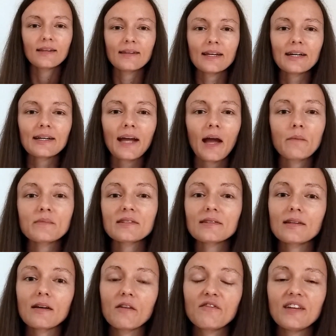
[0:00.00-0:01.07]
there comes
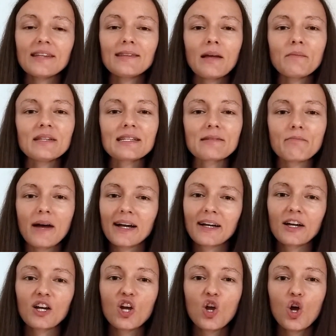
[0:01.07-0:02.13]
a Vietnamese
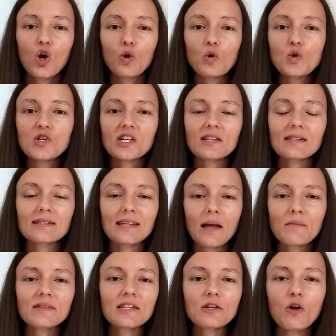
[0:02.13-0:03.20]
monk who just
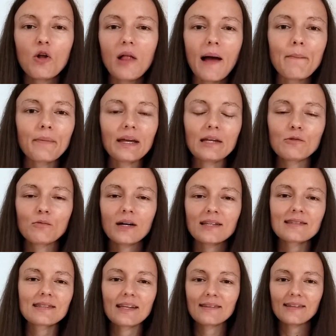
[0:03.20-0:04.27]
sums it all up in
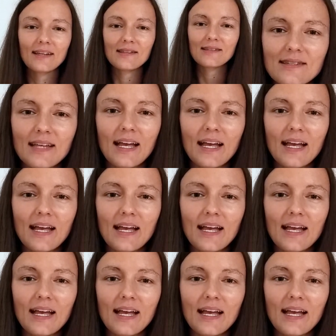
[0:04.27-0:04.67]
one sentence.